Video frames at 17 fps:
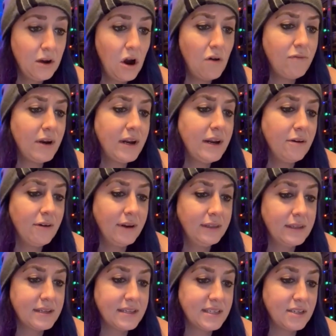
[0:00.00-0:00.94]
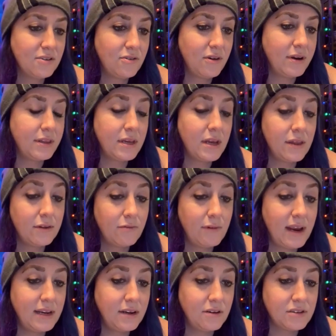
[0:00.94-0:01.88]
Overhearing this story, the other
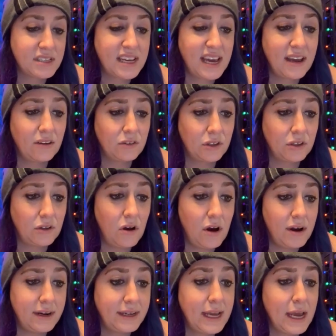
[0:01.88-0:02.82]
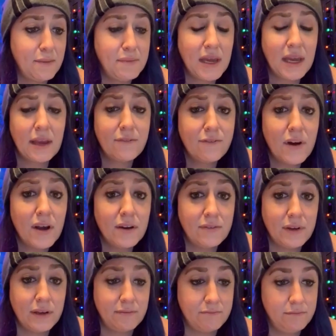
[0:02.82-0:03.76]
reindeers giggled a lot and kept making fun
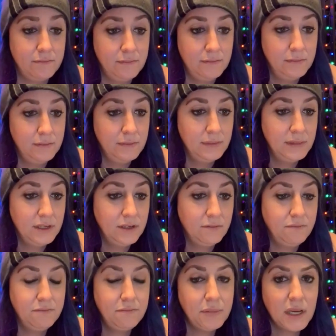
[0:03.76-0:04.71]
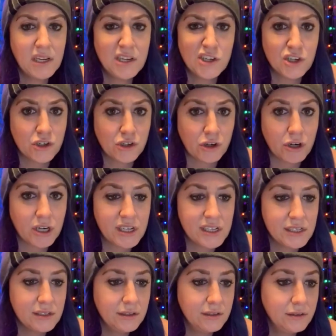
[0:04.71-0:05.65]
of him. Big
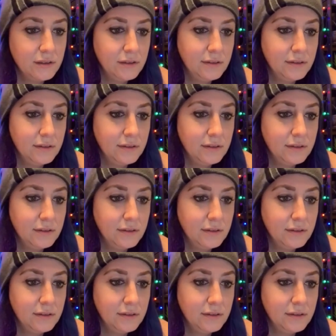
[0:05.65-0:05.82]
jerks.